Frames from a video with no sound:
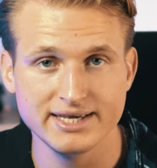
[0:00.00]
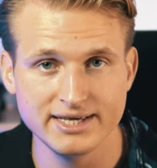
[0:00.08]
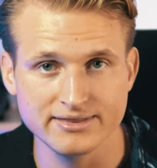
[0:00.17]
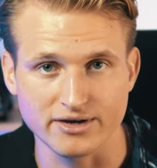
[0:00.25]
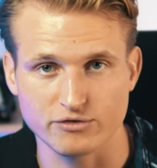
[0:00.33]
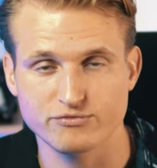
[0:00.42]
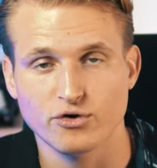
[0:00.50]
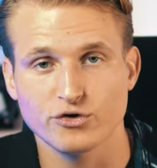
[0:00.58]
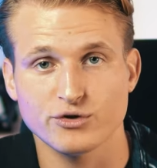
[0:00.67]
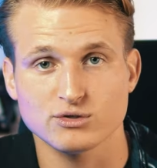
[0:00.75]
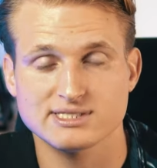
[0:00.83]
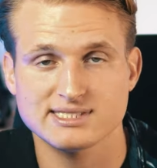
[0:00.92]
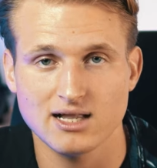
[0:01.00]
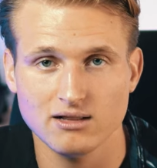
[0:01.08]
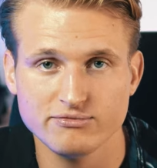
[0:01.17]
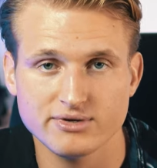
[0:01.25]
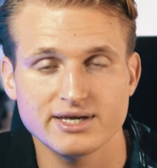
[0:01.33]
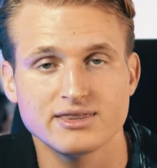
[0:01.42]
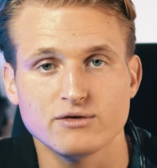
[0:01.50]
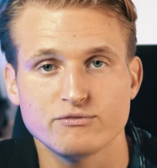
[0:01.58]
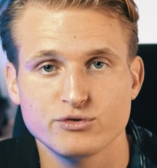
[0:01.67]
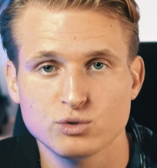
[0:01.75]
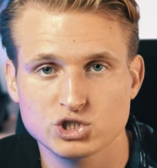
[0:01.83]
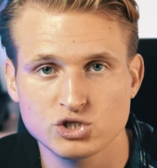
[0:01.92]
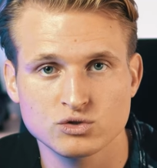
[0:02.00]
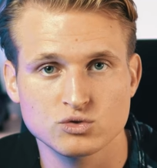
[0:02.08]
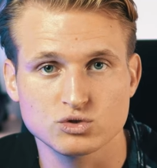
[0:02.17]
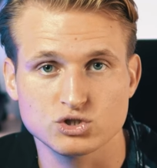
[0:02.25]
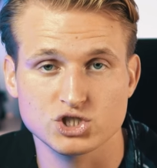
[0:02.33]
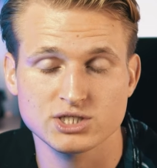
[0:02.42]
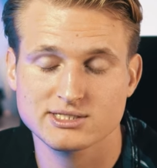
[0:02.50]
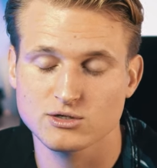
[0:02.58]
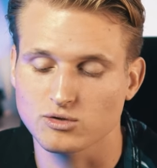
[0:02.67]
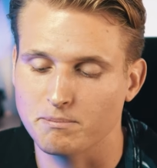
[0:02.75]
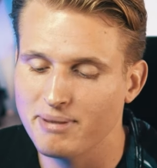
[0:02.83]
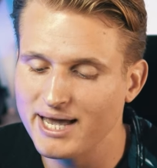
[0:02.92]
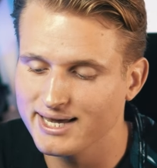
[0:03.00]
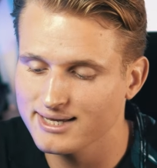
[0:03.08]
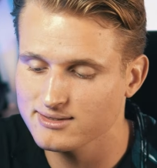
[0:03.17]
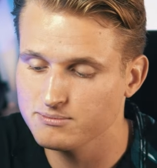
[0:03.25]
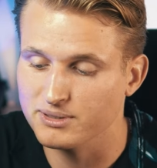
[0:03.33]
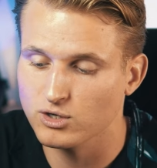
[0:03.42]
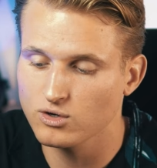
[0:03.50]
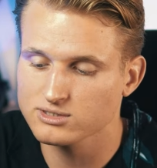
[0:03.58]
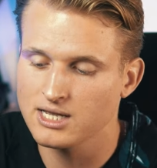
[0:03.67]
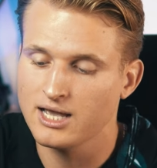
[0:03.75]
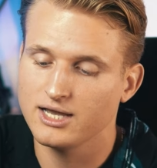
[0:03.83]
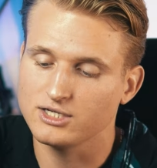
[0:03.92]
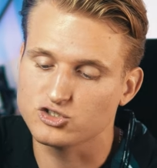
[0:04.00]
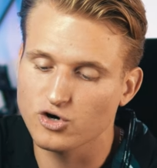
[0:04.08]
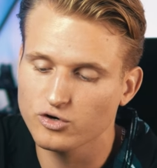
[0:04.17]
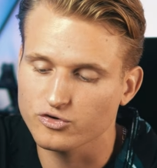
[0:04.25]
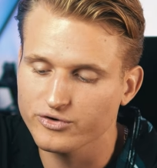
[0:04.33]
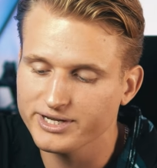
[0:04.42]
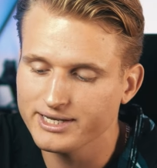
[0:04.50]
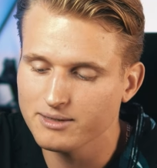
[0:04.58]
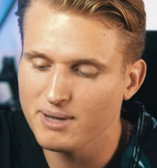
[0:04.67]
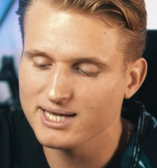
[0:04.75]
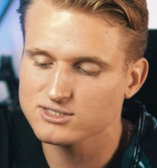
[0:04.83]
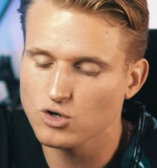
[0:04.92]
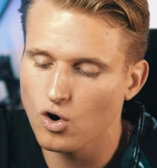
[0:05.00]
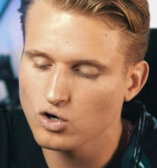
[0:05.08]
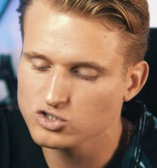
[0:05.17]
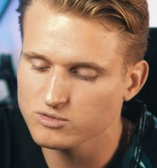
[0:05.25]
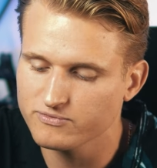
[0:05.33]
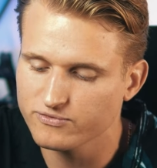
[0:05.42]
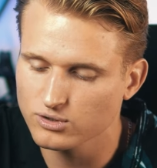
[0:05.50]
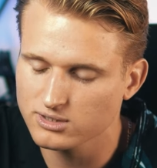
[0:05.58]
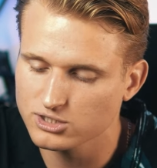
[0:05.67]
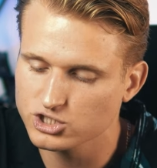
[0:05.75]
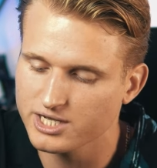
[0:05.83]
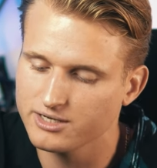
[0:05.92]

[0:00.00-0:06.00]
either for yourself in the future to just look back at it, because a drone really makes awesome footage.